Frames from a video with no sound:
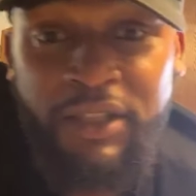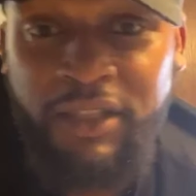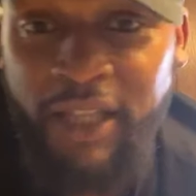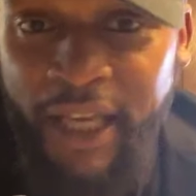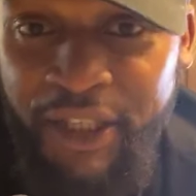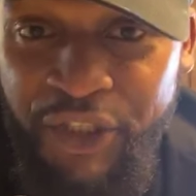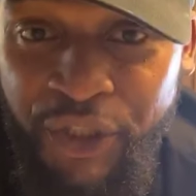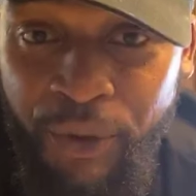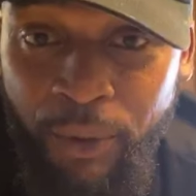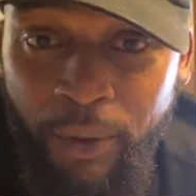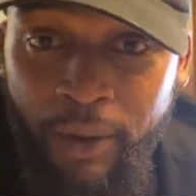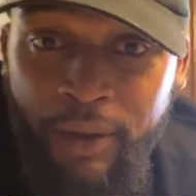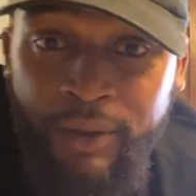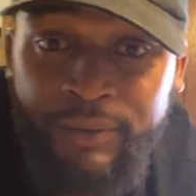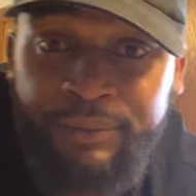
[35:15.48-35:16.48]
said
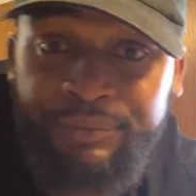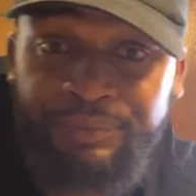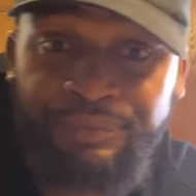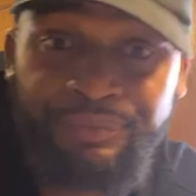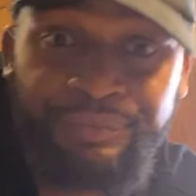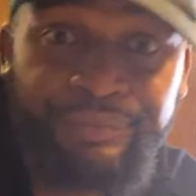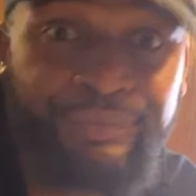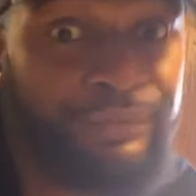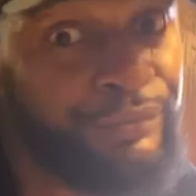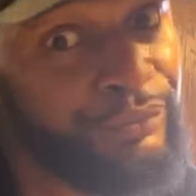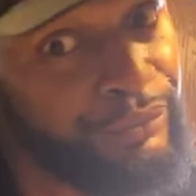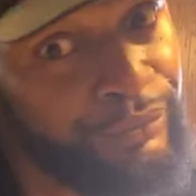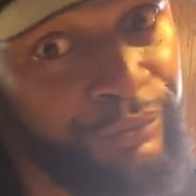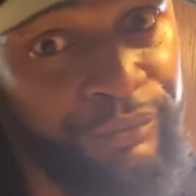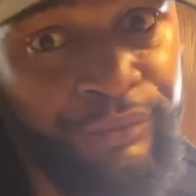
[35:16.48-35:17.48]
sure.
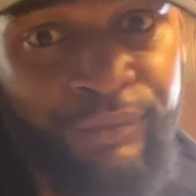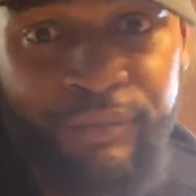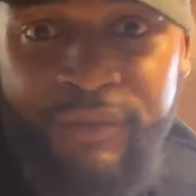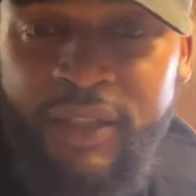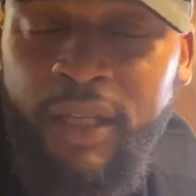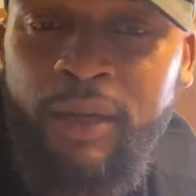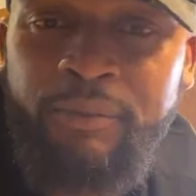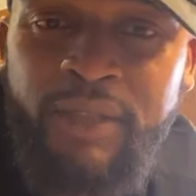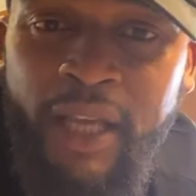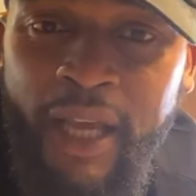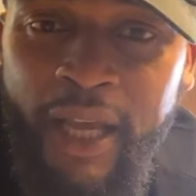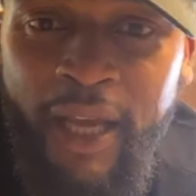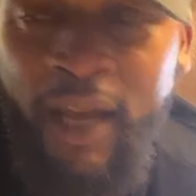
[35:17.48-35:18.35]
See what I'm saying?